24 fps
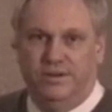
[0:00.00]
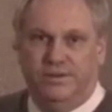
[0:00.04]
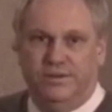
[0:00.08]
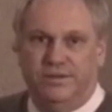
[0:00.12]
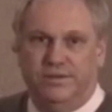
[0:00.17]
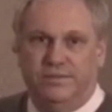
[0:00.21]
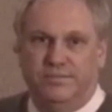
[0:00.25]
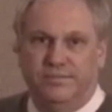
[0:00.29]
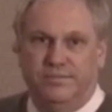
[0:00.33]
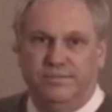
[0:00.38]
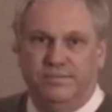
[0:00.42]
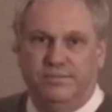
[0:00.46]

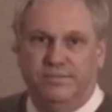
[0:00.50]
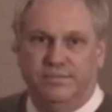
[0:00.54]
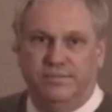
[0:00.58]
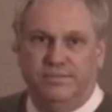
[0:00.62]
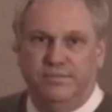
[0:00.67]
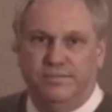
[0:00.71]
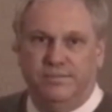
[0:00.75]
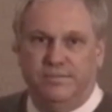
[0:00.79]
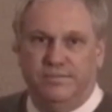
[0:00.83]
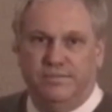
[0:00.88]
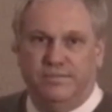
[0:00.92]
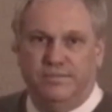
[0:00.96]
News.
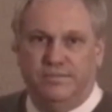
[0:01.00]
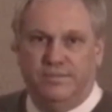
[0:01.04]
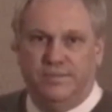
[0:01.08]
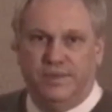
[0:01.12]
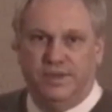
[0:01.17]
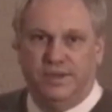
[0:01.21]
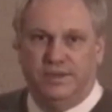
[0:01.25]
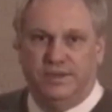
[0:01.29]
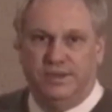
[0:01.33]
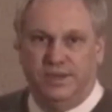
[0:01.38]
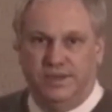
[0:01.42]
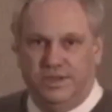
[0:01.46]

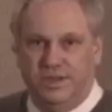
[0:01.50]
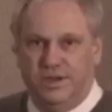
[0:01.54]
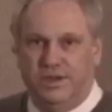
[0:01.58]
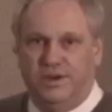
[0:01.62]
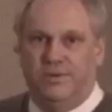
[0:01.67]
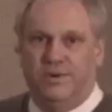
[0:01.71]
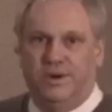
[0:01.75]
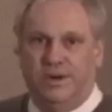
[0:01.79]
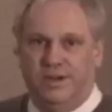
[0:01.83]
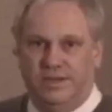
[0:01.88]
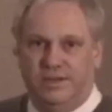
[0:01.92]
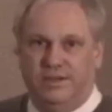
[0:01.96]
And she
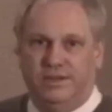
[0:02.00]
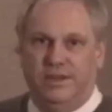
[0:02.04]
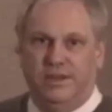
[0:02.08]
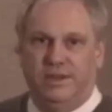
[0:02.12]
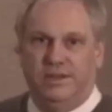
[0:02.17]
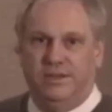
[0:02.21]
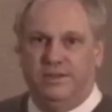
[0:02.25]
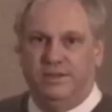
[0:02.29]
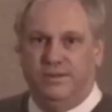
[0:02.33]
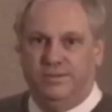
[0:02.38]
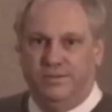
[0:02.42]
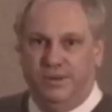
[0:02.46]
generates
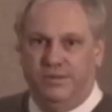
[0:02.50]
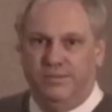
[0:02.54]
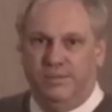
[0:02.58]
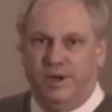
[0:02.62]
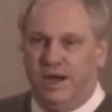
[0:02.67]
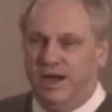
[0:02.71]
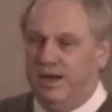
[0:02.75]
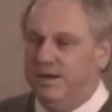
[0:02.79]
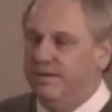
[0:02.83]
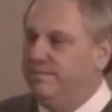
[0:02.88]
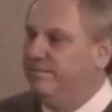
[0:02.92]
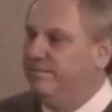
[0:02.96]
leads that we buy.